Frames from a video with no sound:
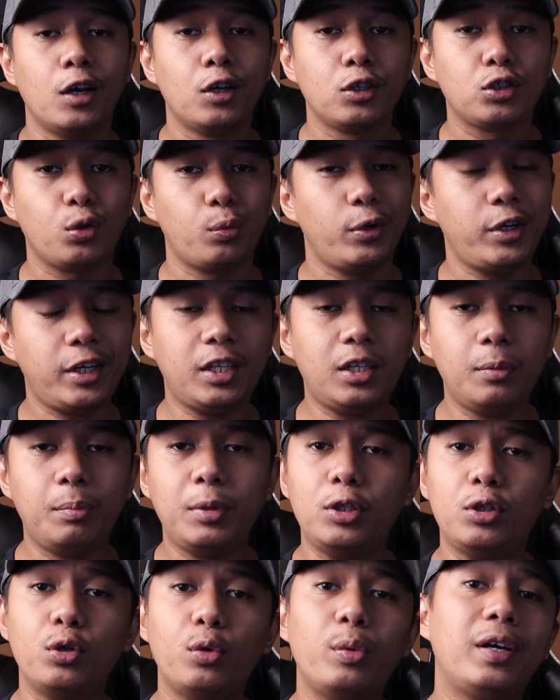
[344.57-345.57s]
So we're gonna
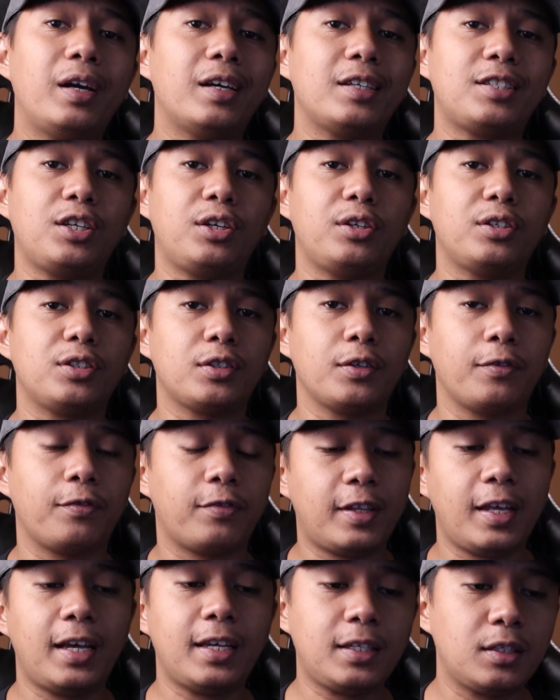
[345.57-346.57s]
be doing a series of
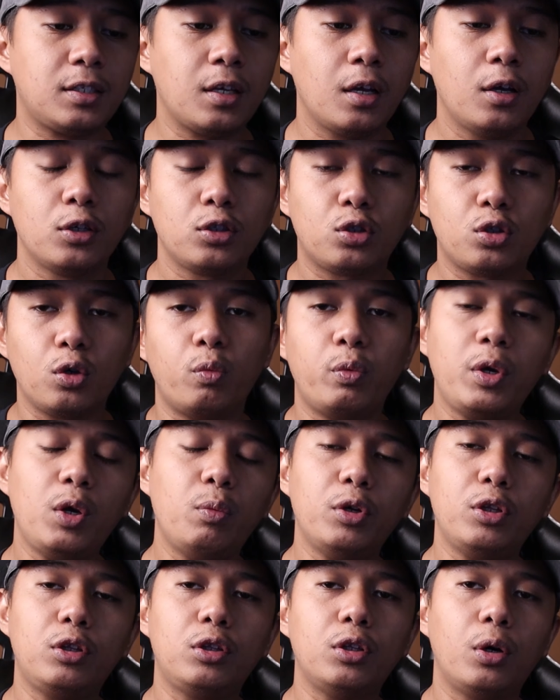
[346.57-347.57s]
tests so we
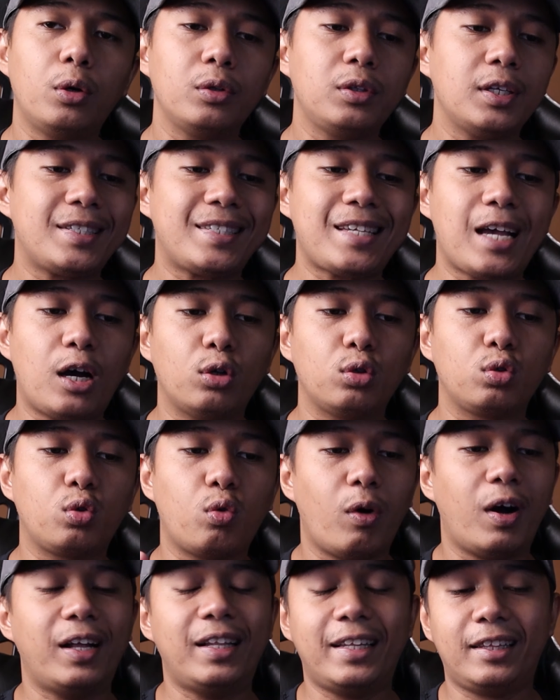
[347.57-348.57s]
would know the sound
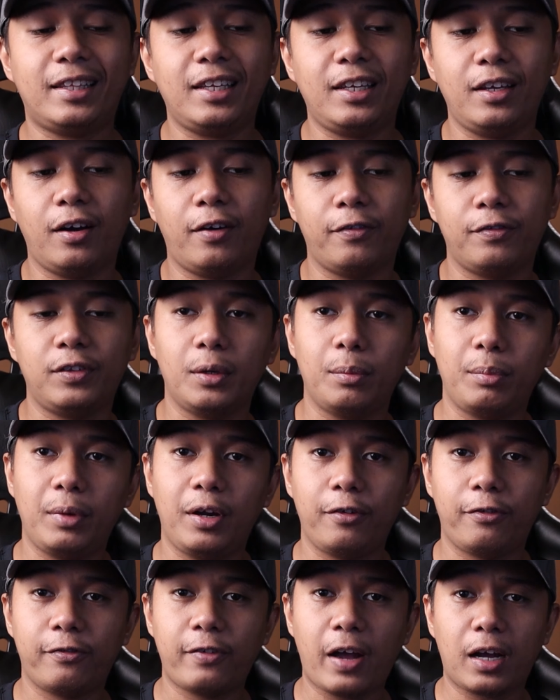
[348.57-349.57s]
quality of the
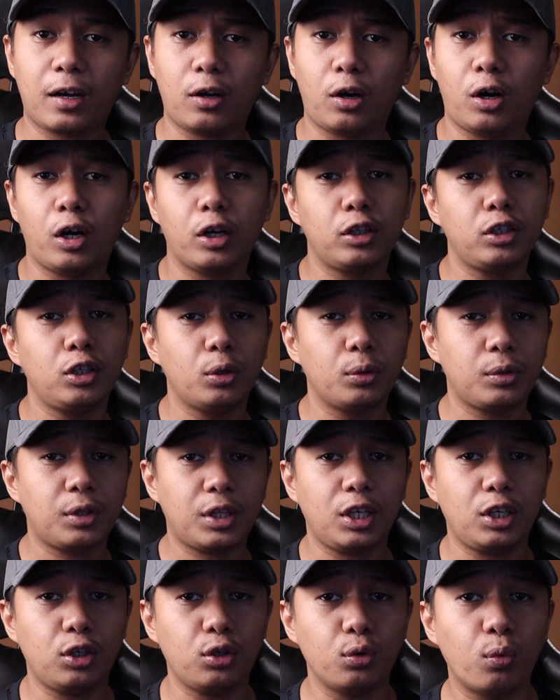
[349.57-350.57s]
Mirfak Audio
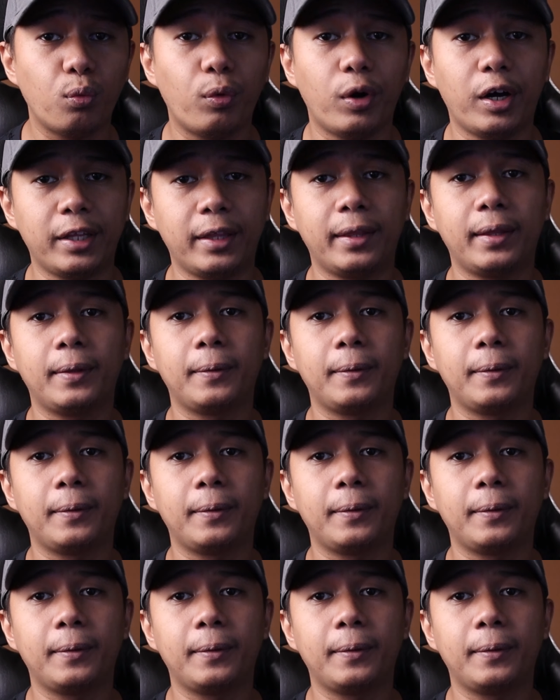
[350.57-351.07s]
TU1.